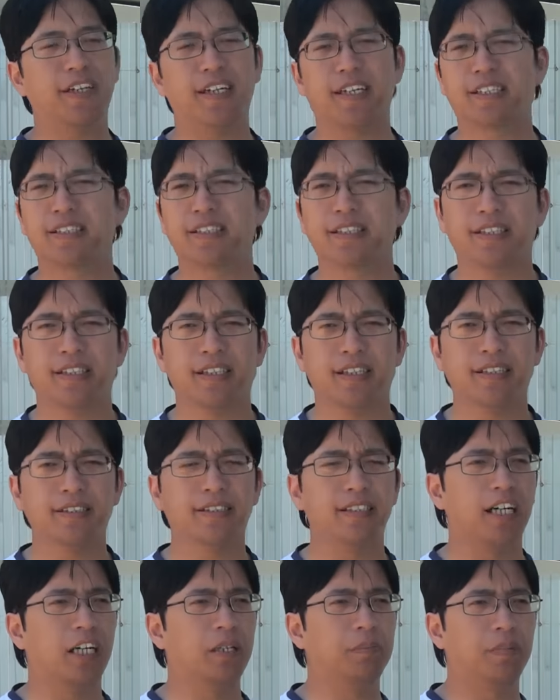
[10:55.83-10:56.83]

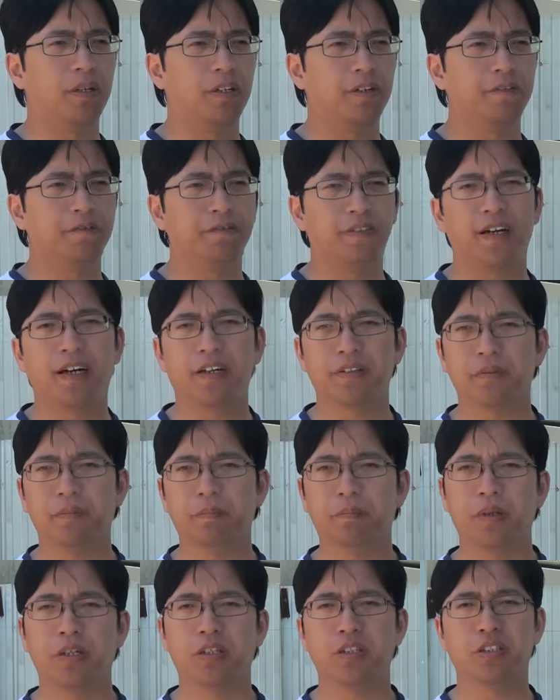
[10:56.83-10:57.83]
X10s are by far the
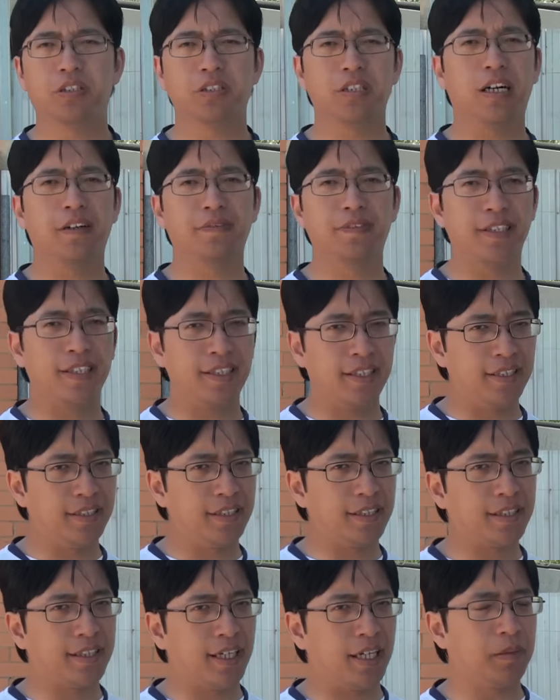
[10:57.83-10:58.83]
best shafts in
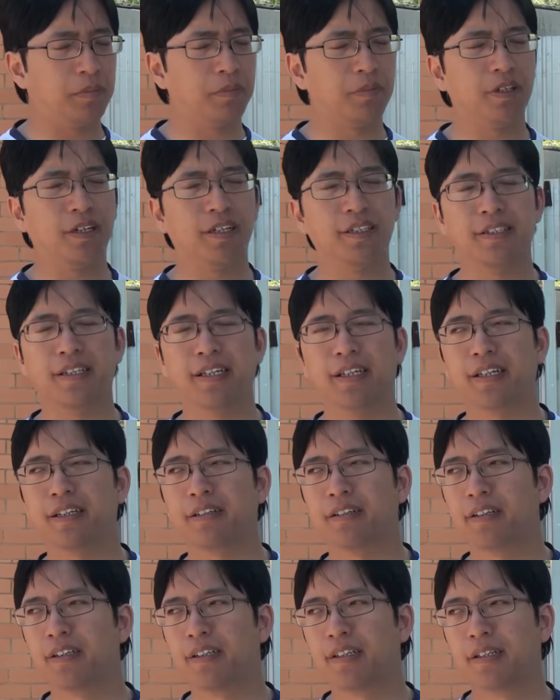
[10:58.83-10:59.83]
the game right
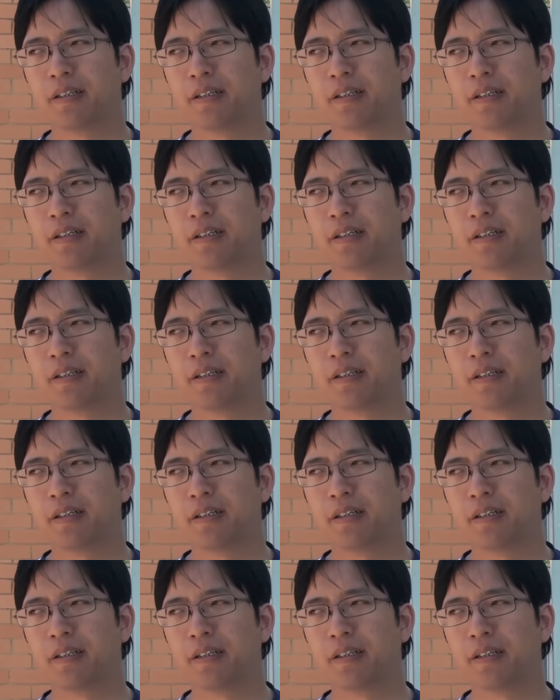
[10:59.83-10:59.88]
now,